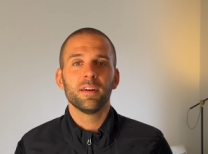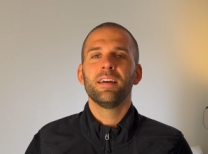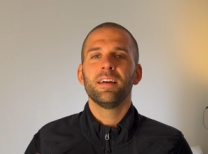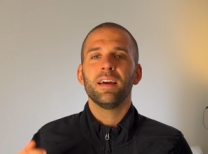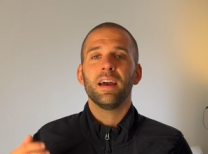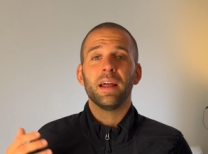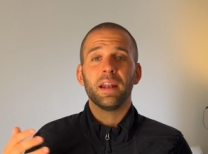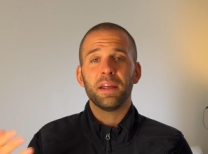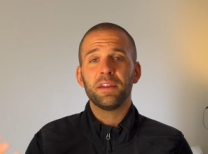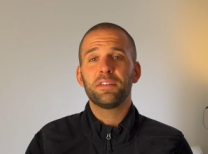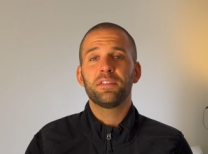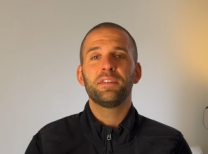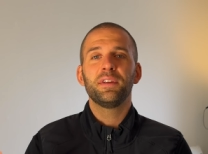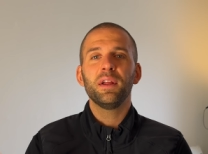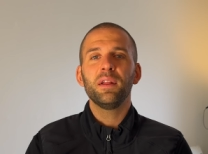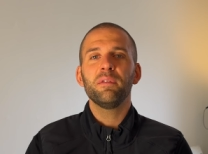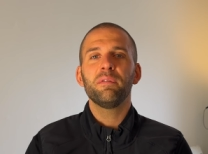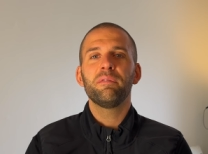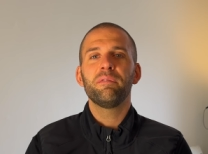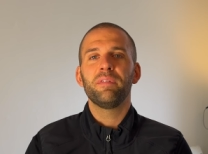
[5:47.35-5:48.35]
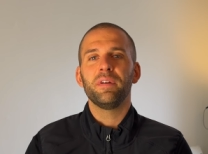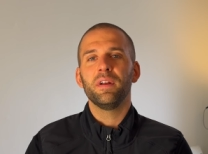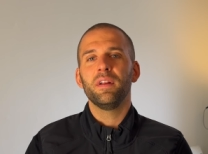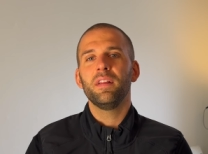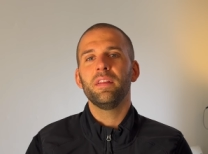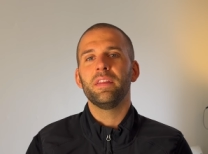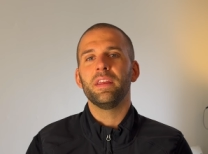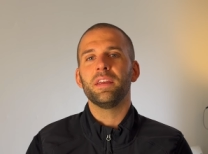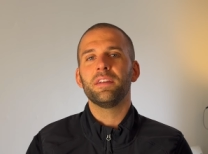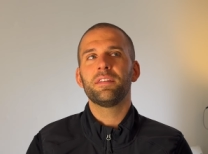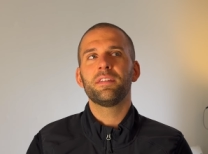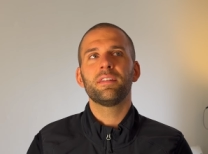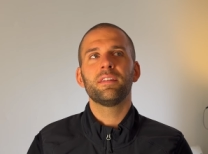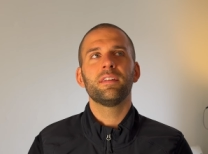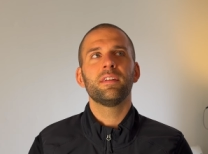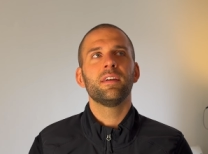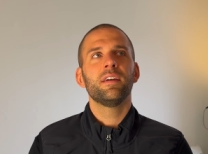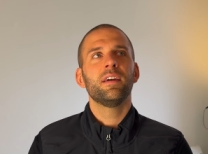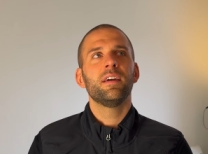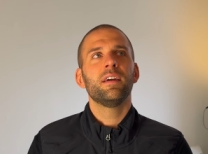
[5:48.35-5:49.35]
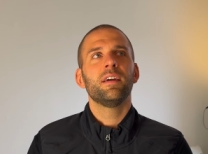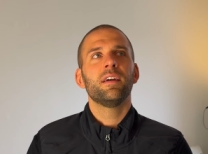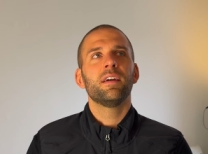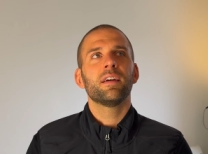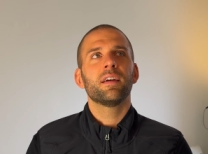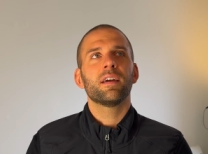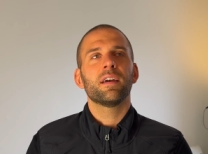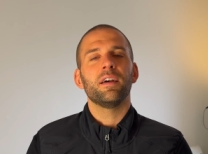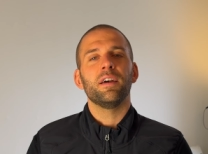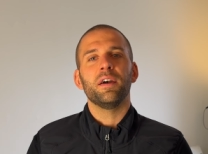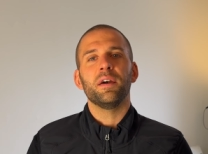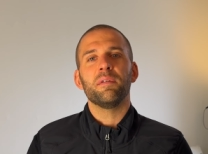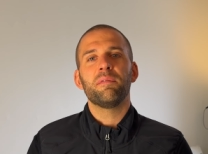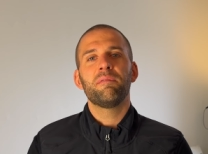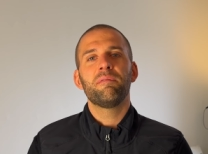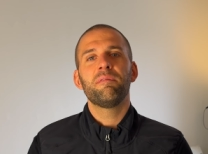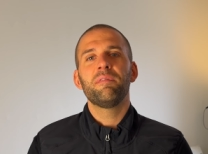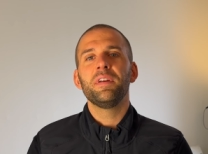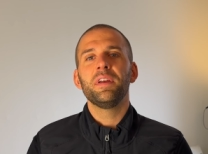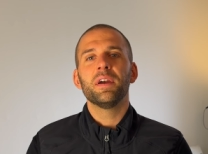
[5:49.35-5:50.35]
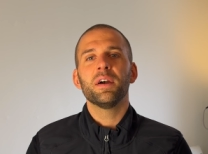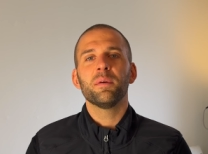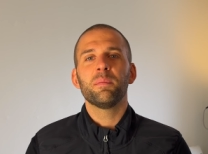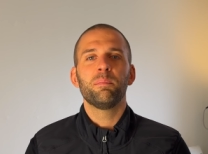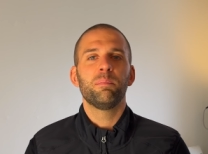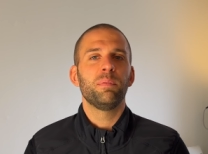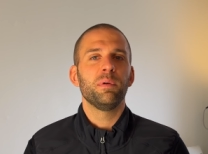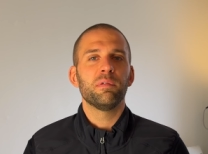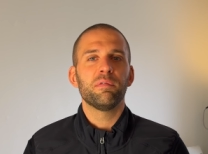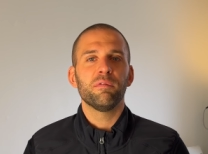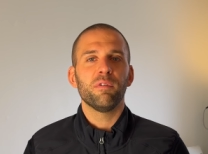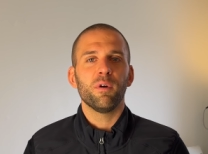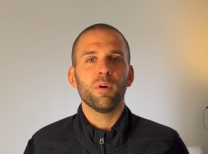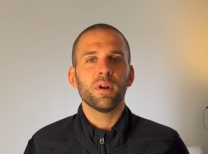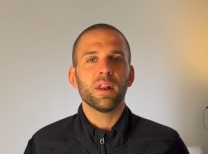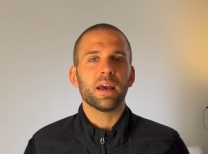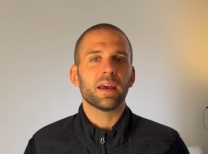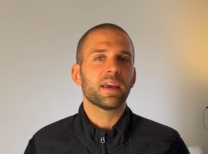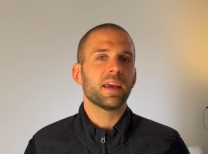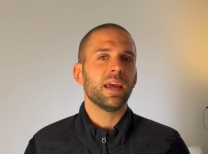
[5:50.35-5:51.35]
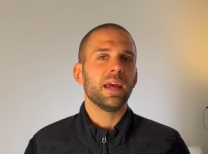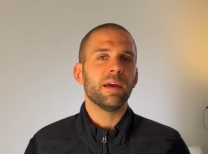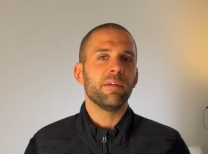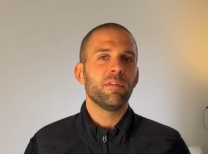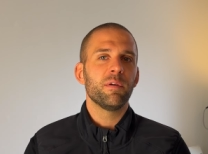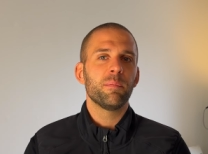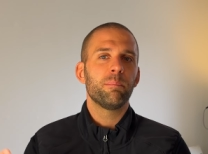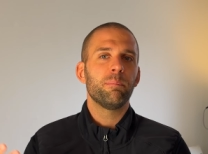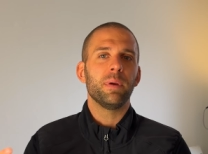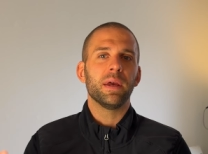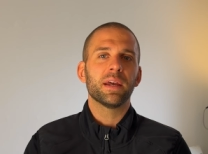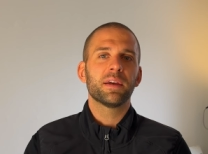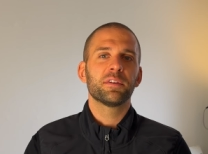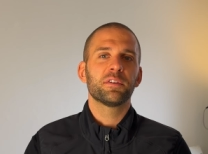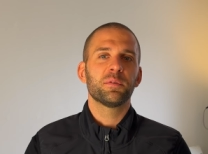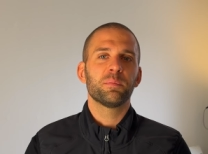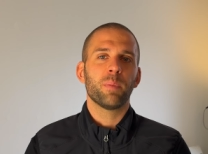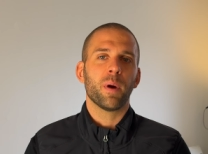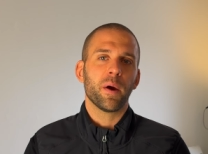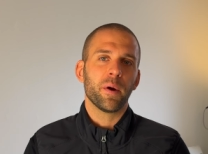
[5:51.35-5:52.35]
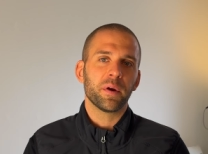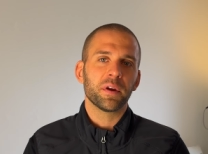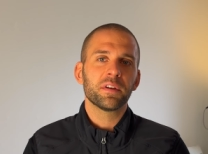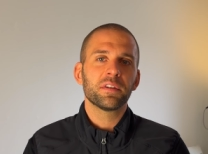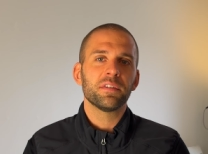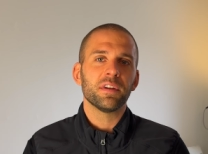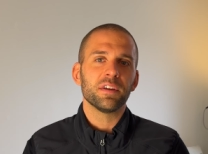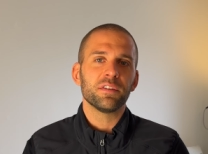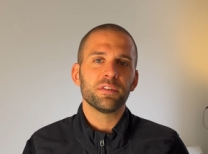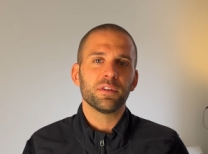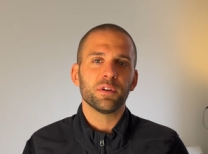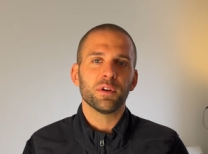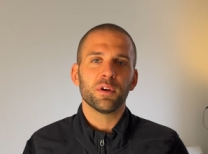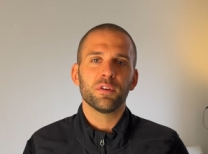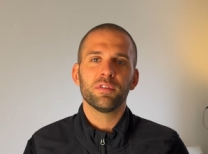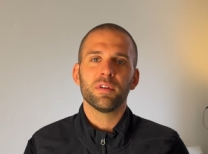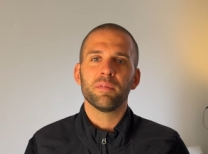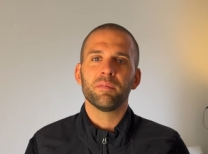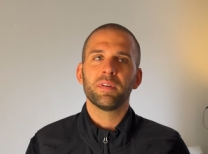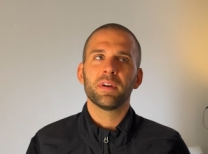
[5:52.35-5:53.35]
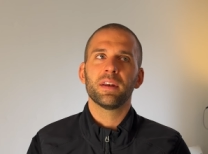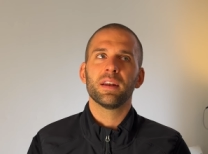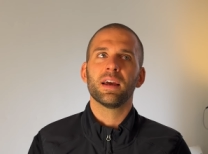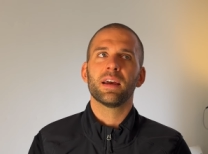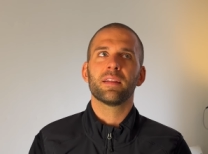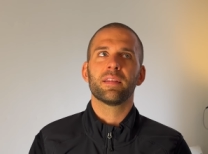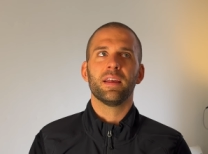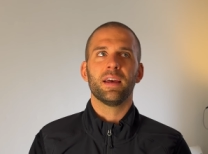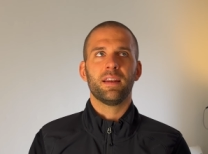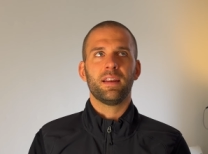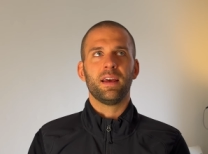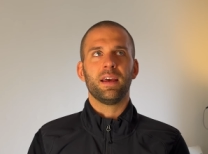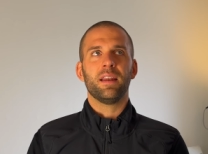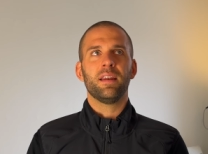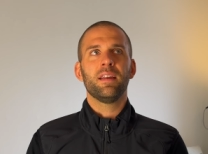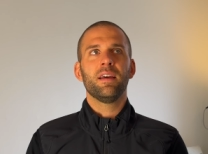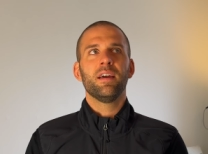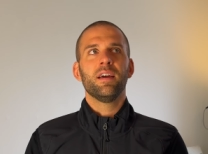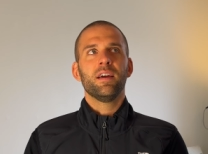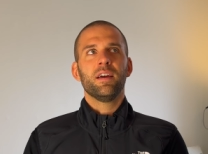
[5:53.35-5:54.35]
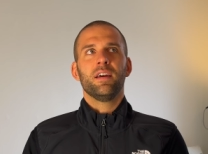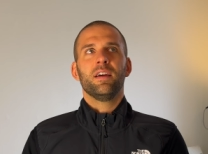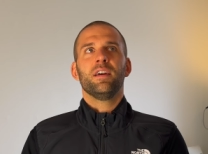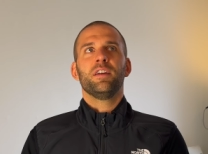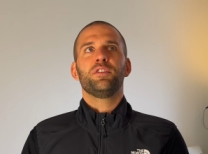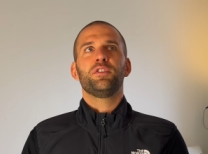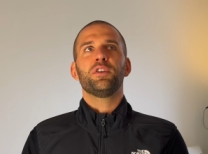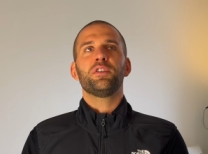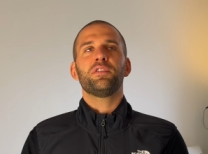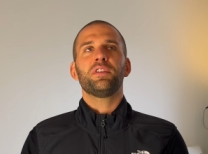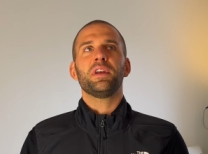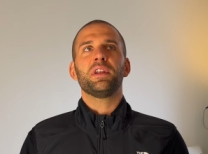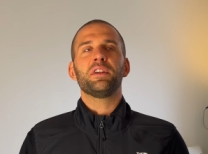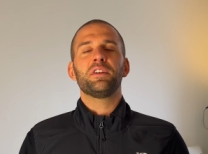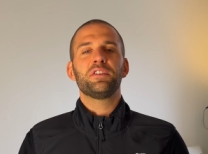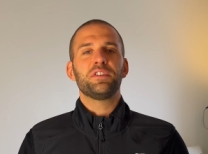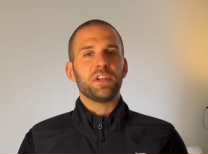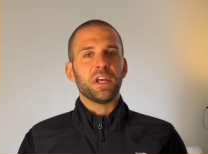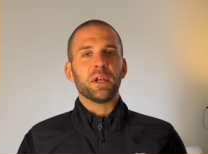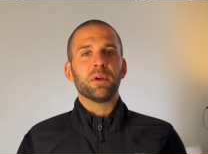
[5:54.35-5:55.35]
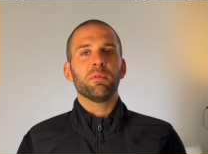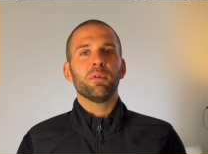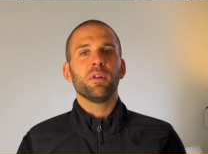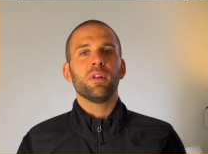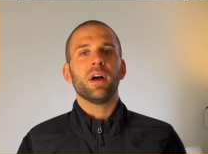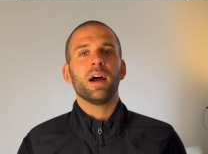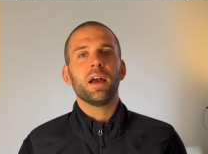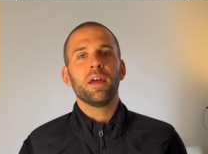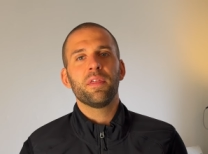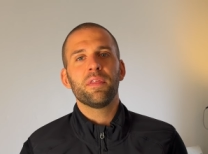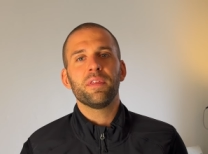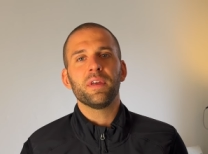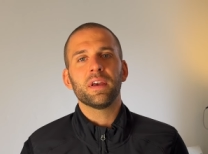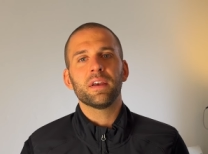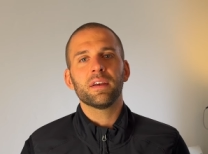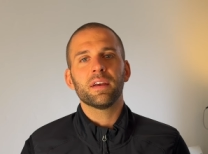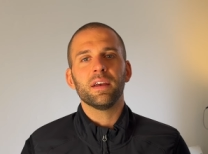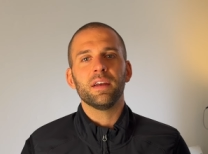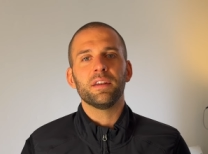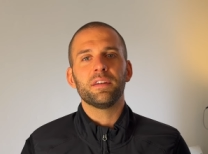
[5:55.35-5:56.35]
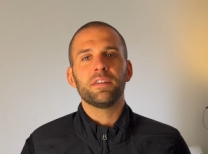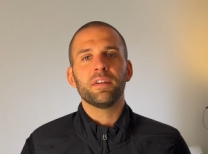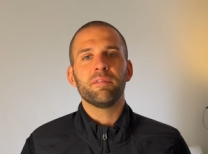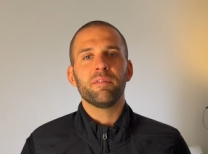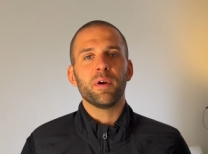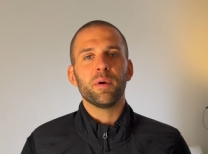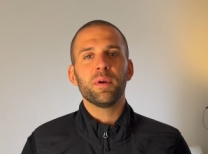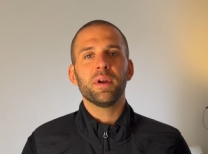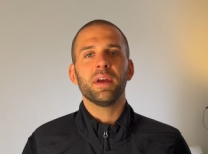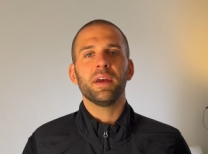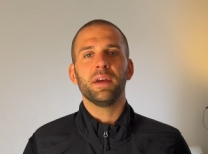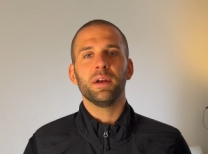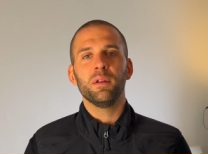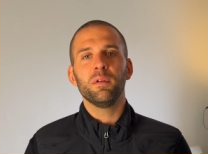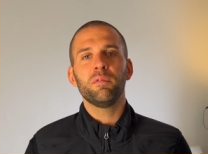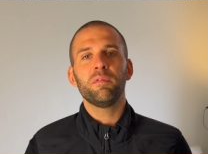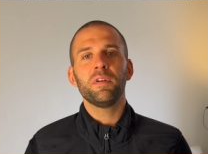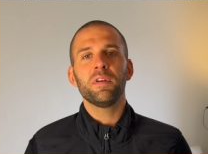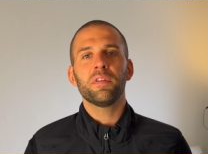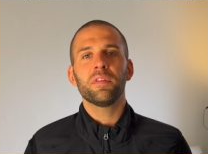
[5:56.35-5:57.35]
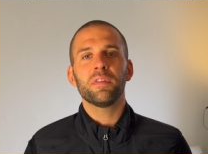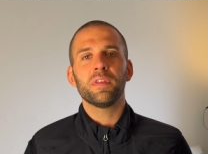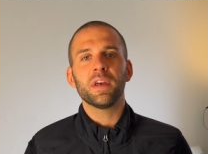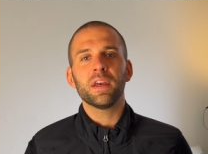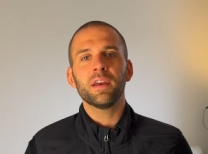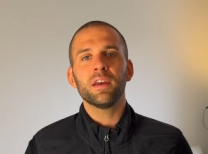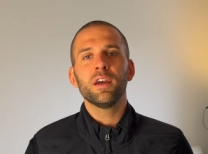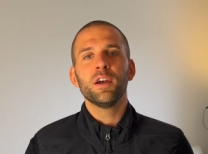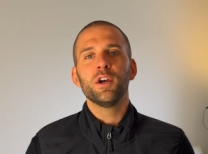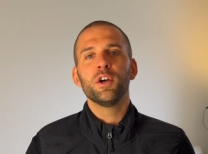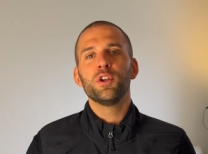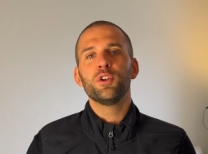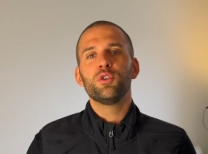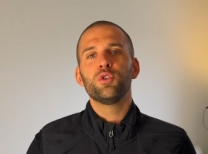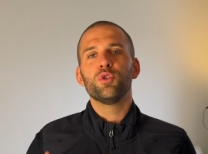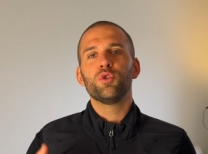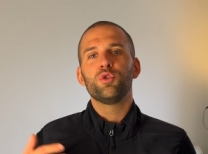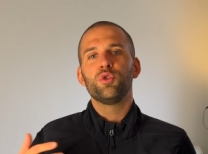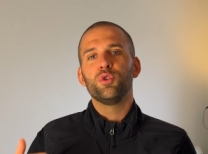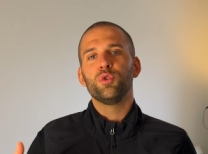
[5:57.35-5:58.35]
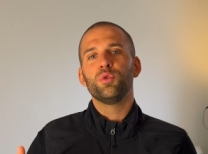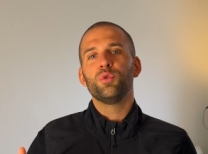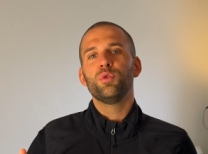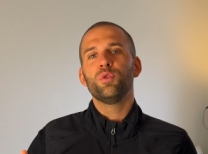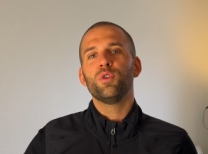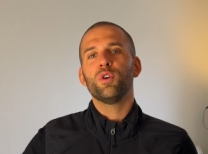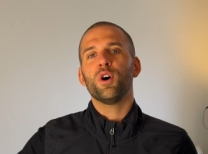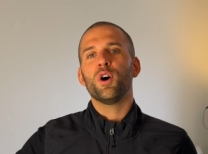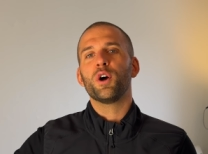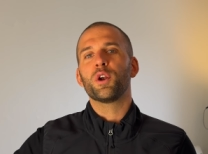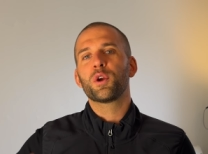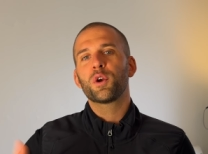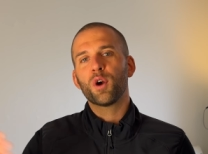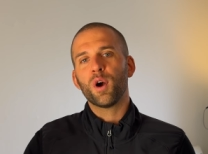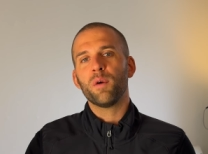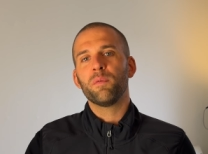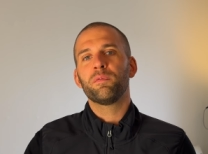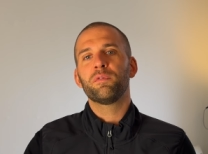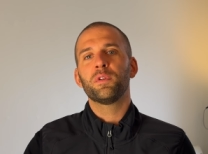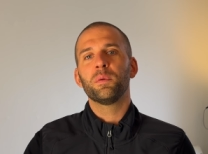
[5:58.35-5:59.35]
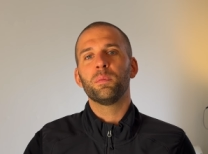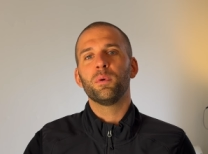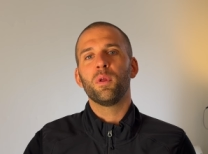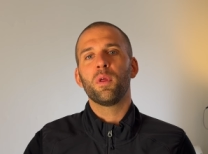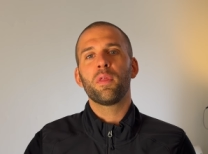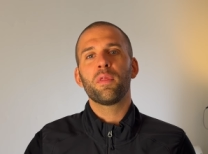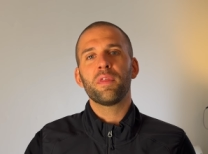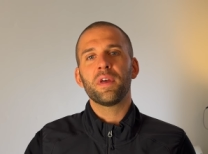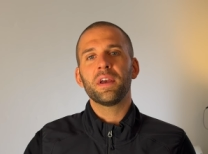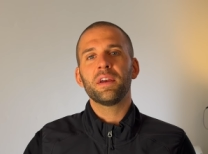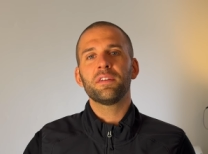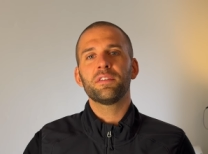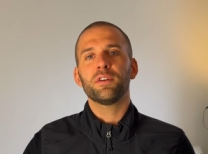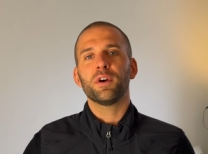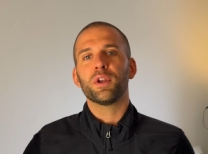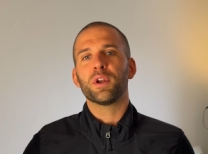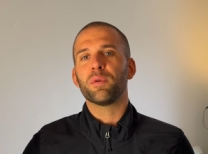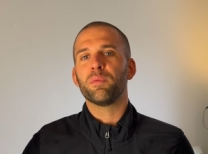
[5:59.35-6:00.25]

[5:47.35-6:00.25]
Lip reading: And I still feel this fear before like every big sparring session or something like that, and just in general I think it's a very healthy thing to do uncomfortable things on a